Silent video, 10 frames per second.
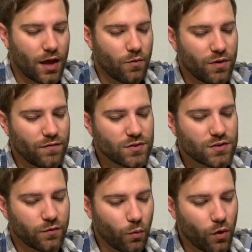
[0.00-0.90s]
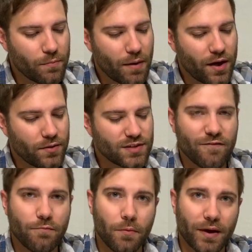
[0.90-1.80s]
We've used it for water bottles.
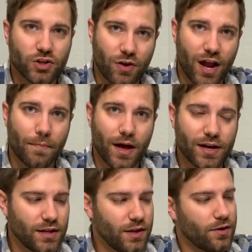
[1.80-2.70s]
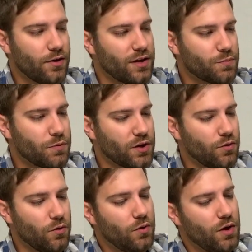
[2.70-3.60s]
I've put my tripod in here. It's pretty
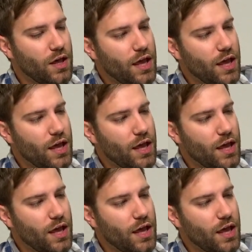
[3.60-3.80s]
cool.